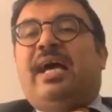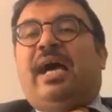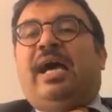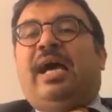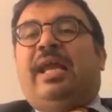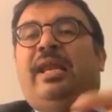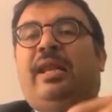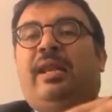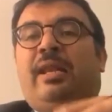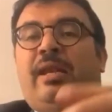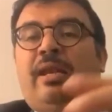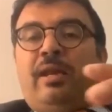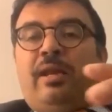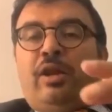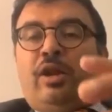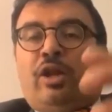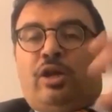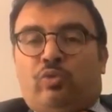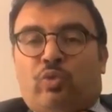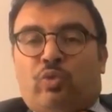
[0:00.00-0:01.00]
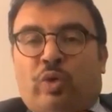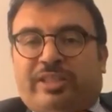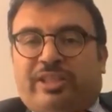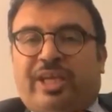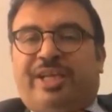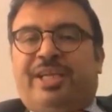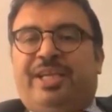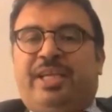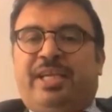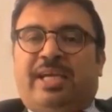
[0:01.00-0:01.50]
the question of
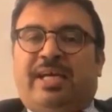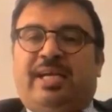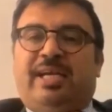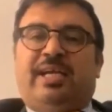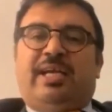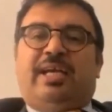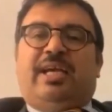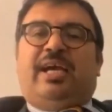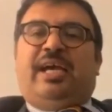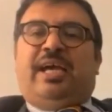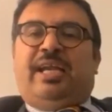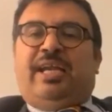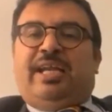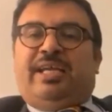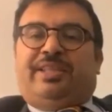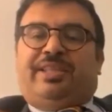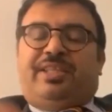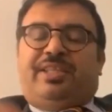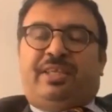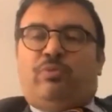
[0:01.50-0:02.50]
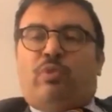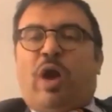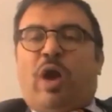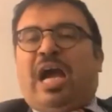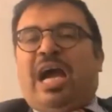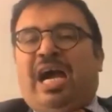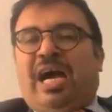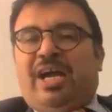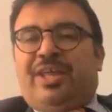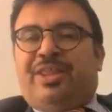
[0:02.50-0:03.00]
national sovereignty,
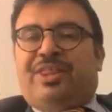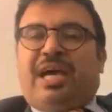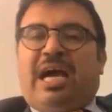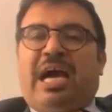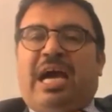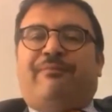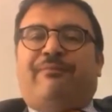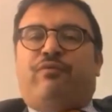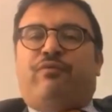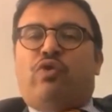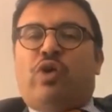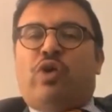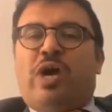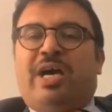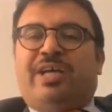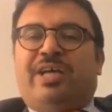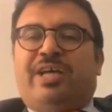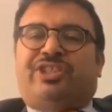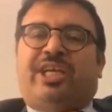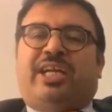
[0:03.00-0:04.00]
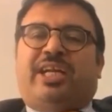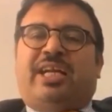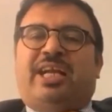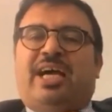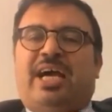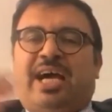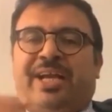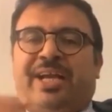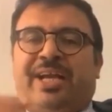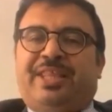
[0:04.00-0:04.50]
which had been
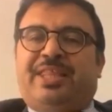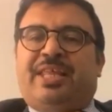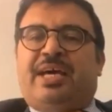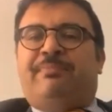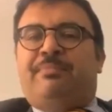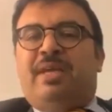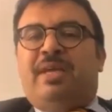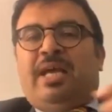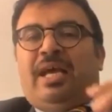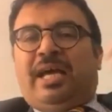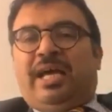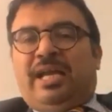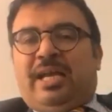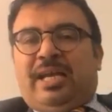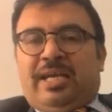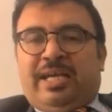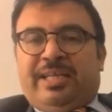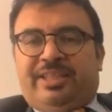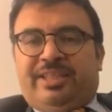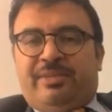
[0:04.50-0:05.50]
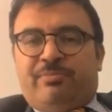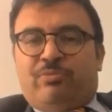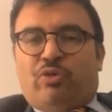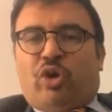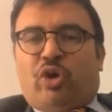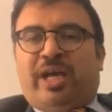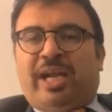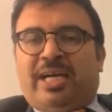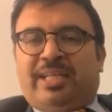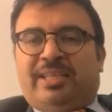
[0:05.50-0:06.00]
allegedly
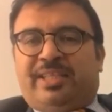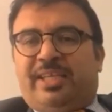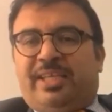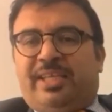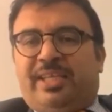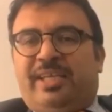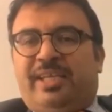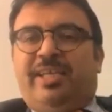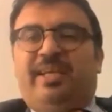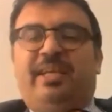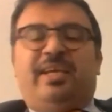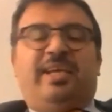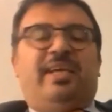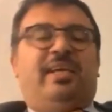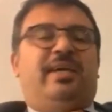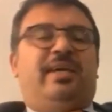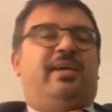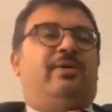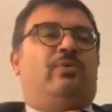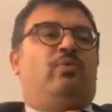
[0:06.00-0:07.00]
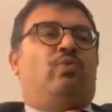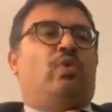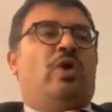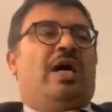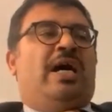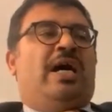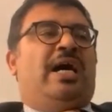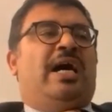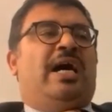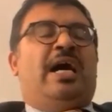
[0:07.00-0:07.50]
weakened because of the
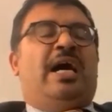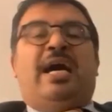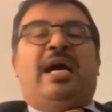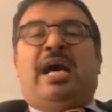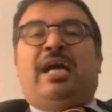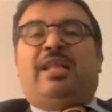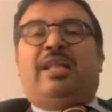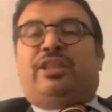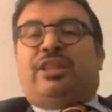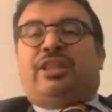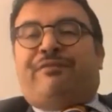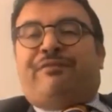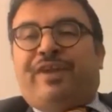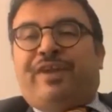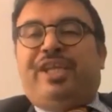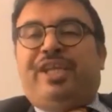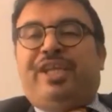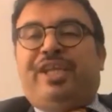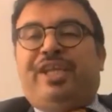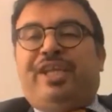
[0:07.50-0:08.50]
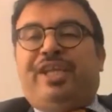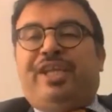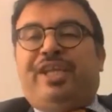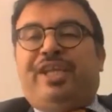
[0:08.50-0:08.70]
democratic system.